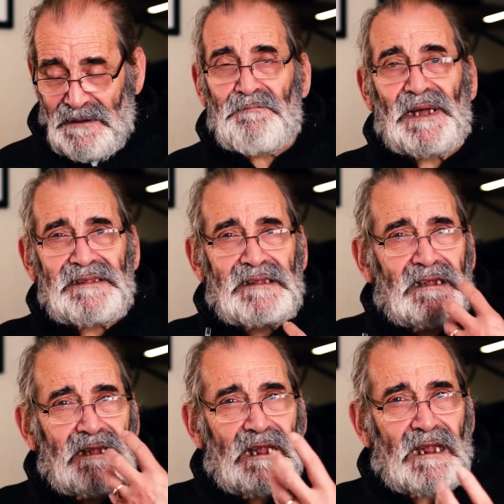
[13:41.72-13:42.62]
But
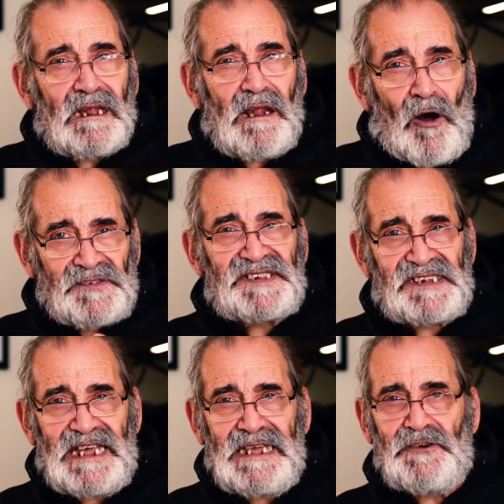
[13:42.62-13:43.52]
on
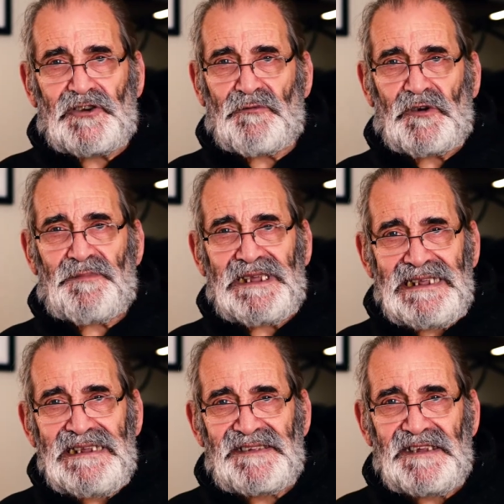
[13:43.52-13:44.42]
stage, it would have been
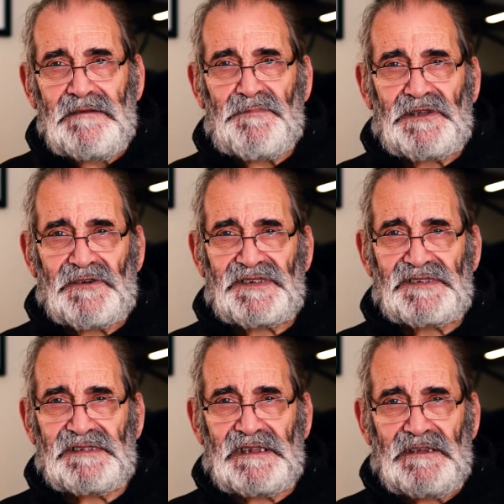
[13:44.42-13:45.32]
easier
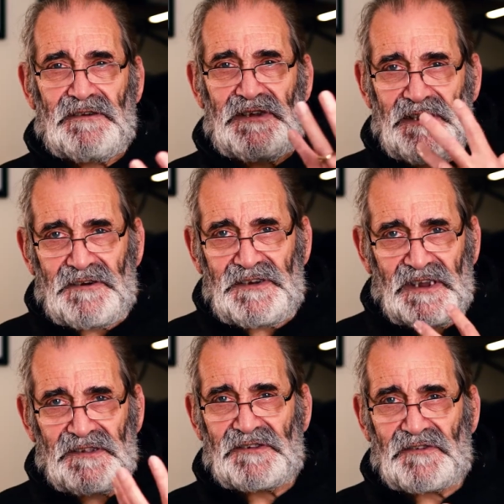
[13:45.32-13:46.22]
because they could hear each
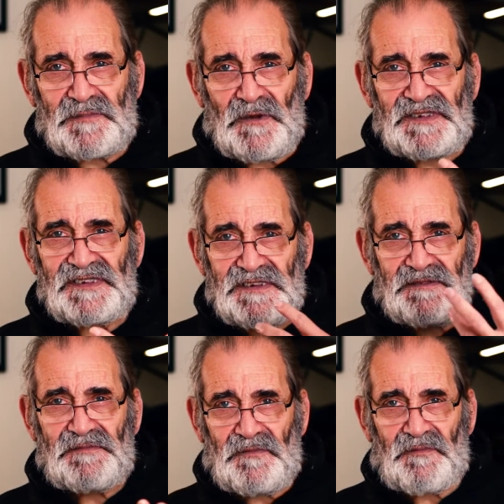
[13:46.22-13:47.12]
other's
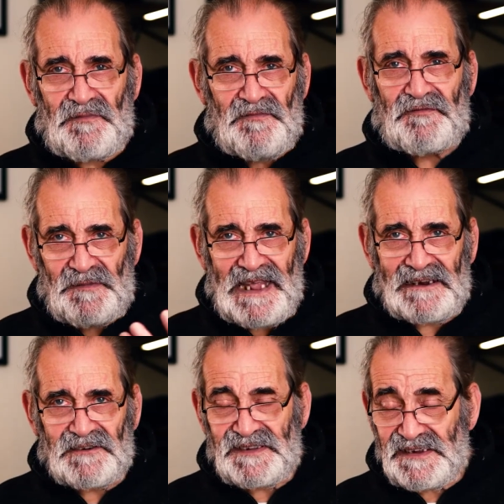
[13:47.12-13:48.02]
responses from the
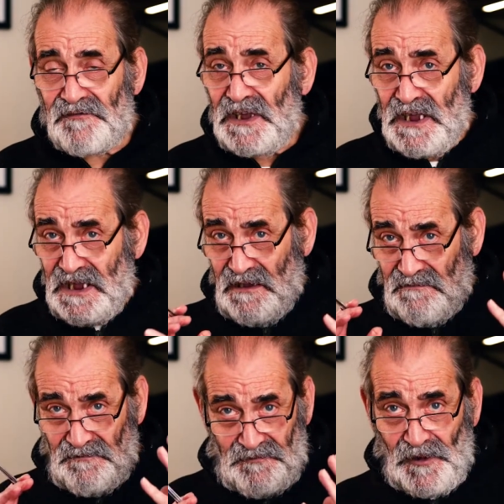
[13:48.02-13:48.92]
actor itself.
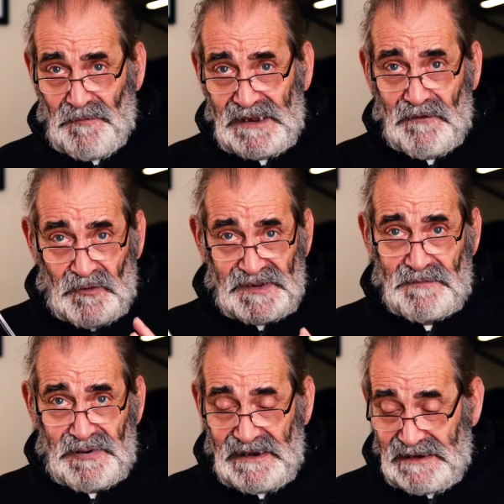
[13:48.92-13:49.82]
Filming was
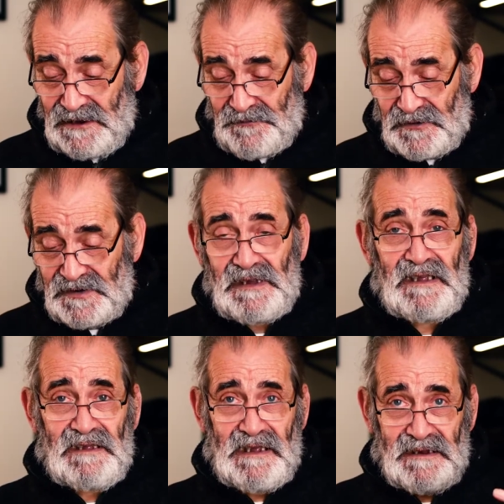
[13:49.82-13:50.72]
completely different,
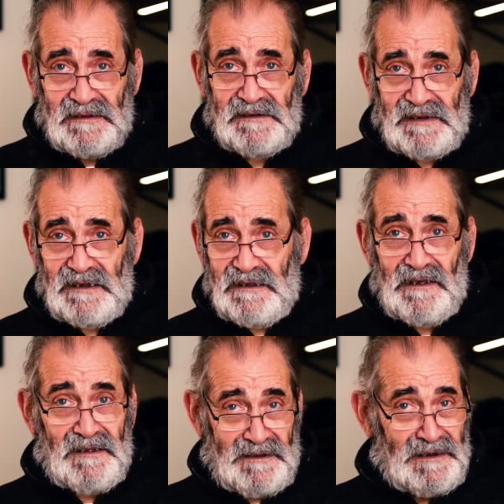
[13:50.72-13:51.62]
and
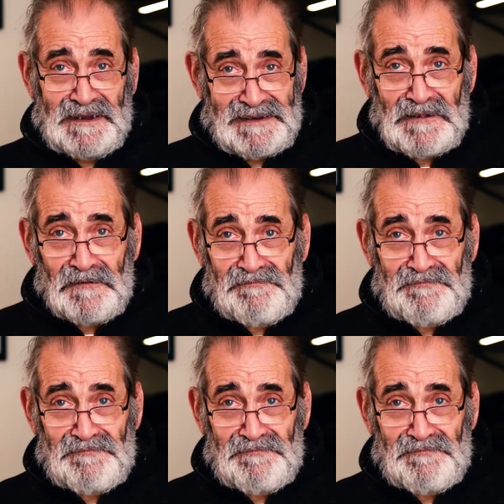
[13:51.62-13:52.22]
an ideal